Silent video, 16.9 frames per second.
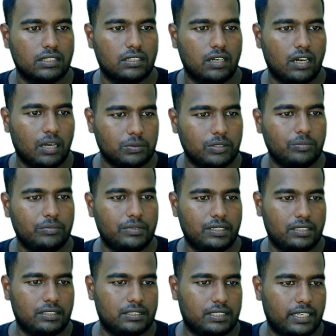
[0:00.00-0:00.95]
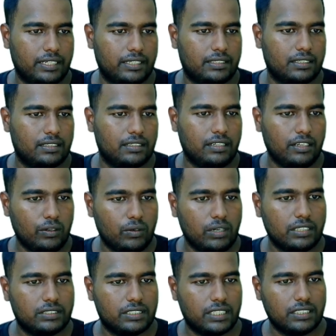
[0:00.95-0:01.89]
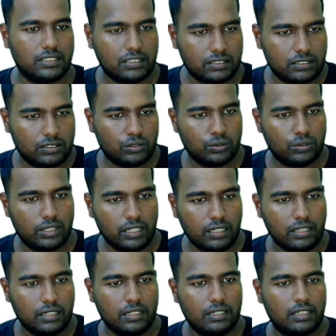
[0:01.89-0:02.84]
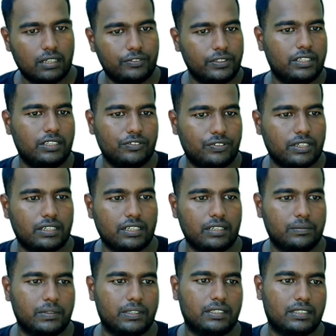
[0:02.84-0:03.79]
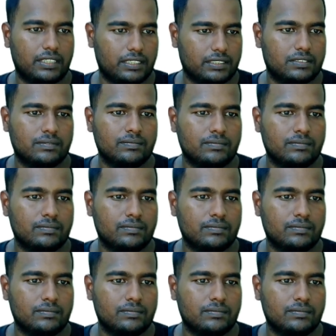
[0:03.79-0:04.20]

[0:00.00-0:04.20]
Option A is right. The nucleus changes to the of a different element. Yes.